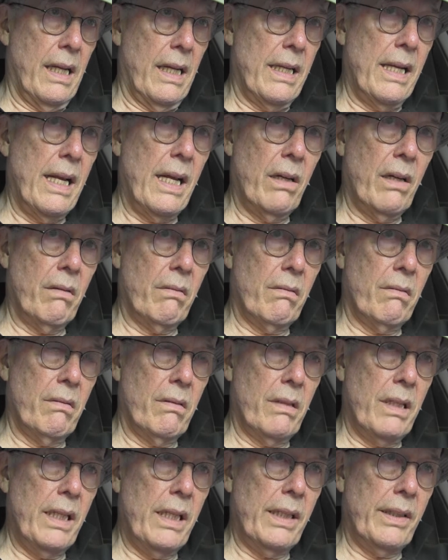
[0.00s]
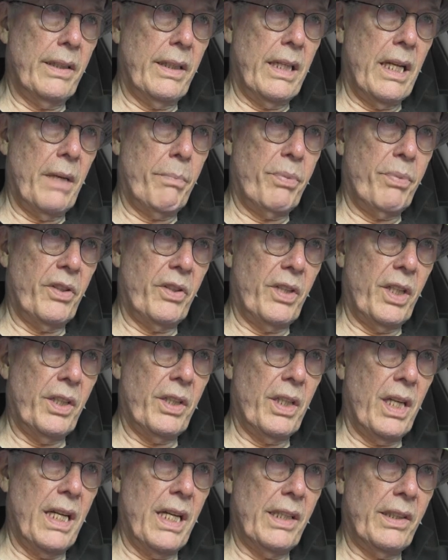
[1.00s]
Now that he's in that
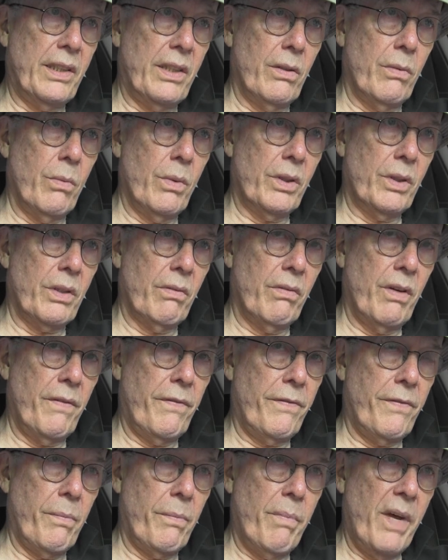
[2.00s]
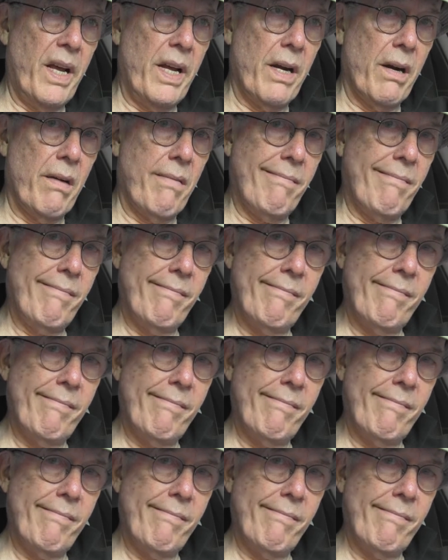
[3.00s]
position and he still wants to run for mayor,